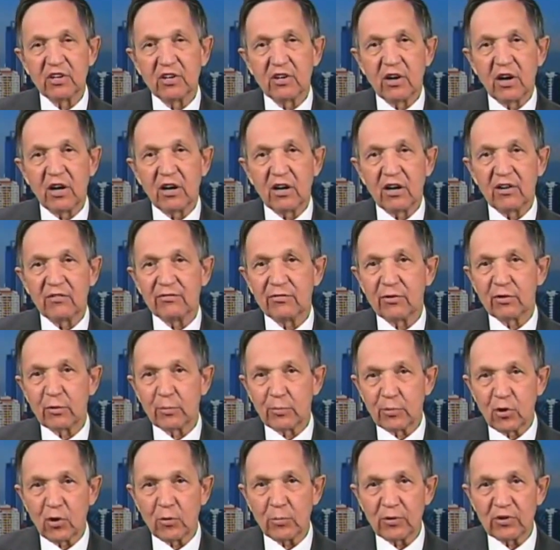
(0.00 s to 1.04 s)
for the
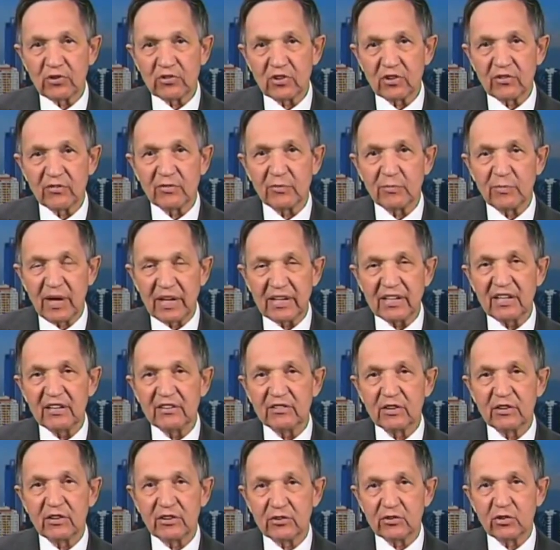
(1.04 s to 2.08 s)
purpose of making
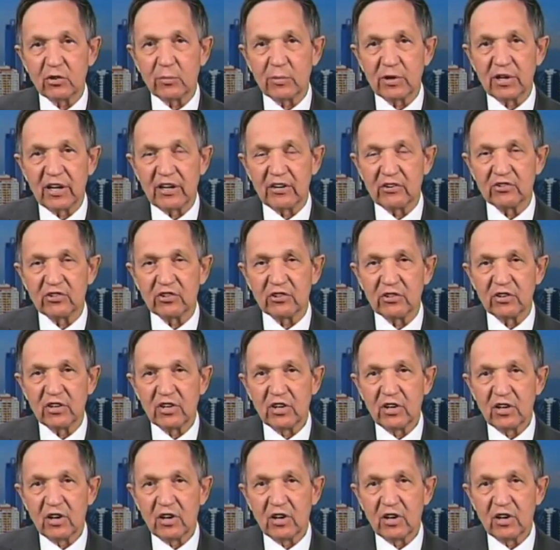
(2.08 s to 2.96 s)
the determination